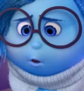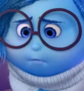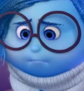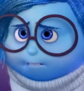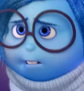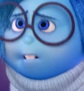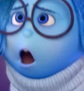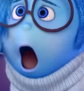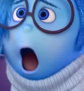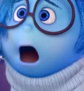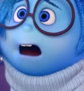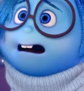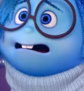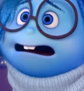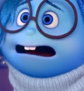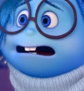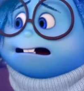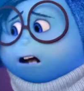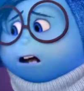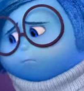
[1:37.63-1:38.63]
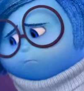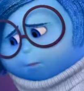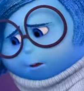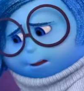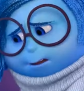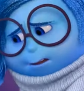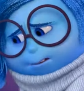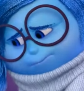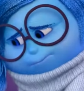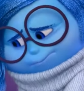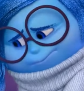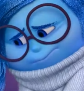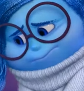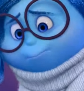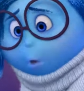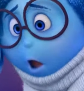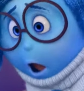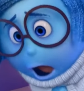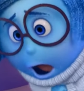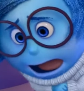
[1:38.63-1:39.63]
What might be overkill in that
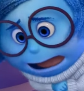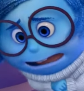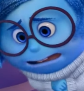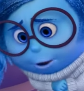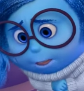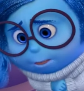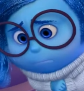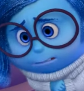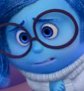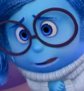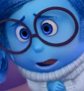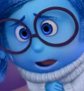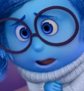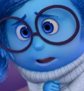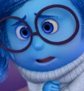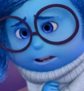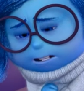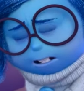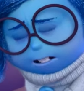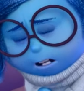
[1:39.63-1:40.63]
situation is to delve into